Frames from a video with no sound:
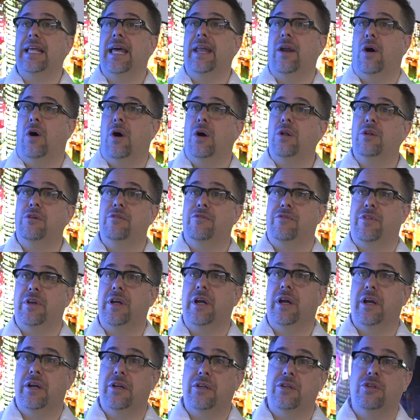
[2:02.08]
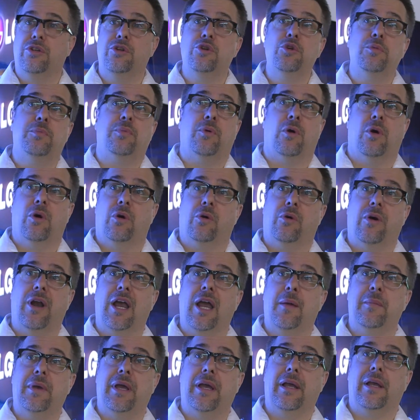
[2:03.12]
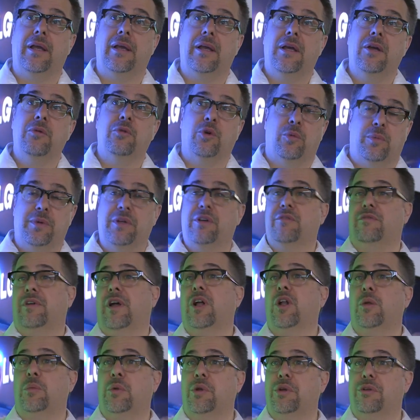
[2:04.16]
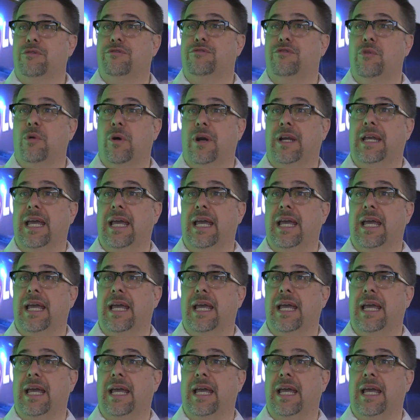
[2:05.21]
that all of their new programming will be available in four